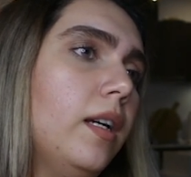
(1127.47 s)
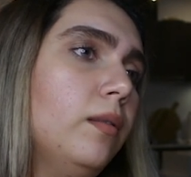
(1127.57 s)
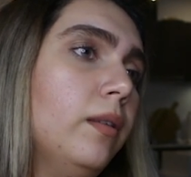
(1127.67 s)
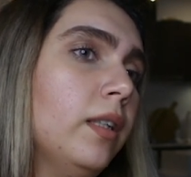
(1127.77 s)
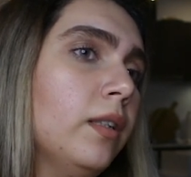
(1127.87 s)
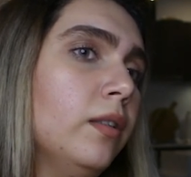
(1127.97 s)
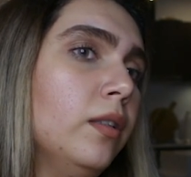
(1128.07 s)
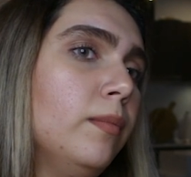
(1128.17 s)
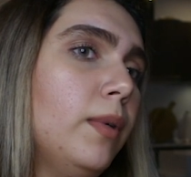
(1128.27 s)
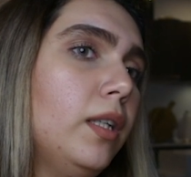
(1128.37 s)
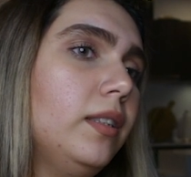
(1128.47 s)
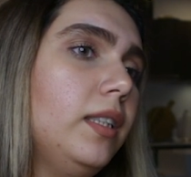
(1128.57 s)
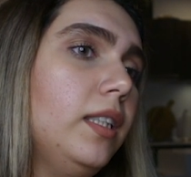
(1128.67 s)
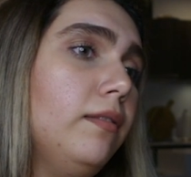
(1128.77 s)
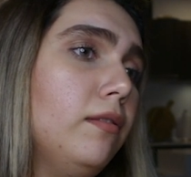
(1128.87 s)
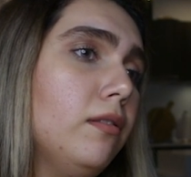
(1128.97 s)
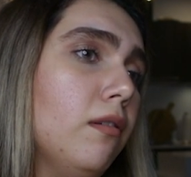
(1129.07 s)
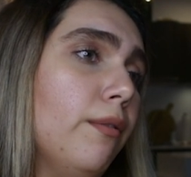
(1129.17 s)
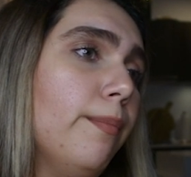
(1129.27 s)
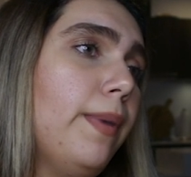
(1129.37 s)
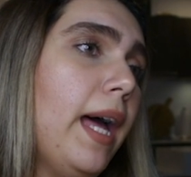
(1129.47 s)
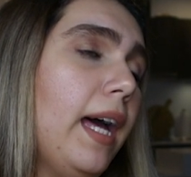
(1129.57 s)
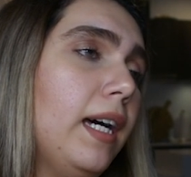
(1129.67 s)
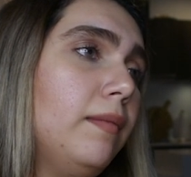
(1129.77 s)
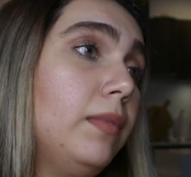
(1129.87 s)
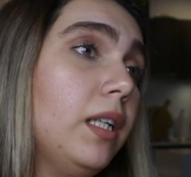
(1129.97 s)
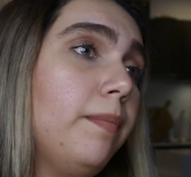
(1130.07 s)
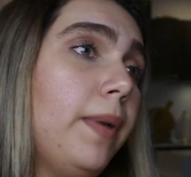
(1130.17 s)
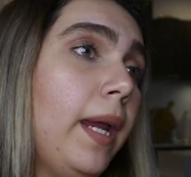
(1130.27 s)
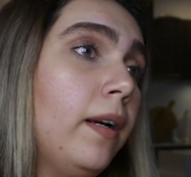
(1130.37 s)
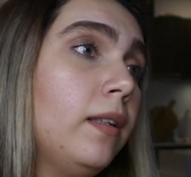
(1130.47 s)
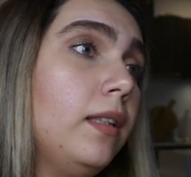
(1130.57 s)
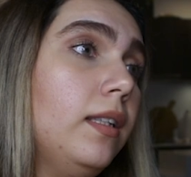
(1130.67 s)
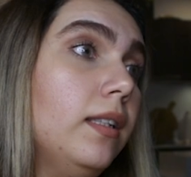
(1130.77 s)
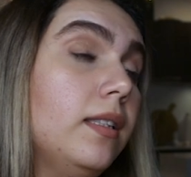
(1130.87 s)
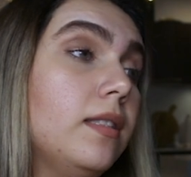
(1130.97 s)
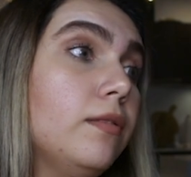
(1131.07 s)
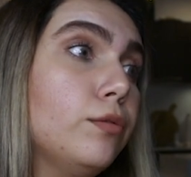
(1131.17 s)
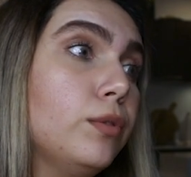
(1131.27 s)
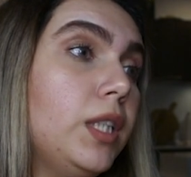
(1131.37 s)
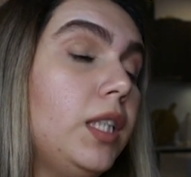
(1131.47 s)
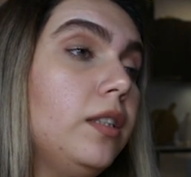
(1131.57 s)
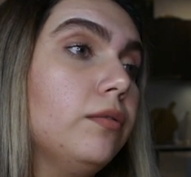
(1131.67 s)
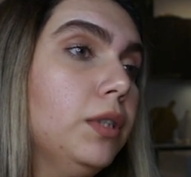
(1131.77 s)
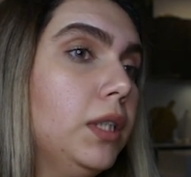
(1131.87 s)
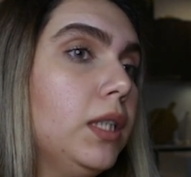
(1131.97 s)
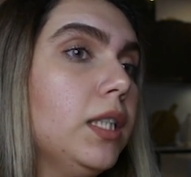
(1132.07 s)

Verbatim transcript: I want to go to Maldives so bad, but apparently it's really, really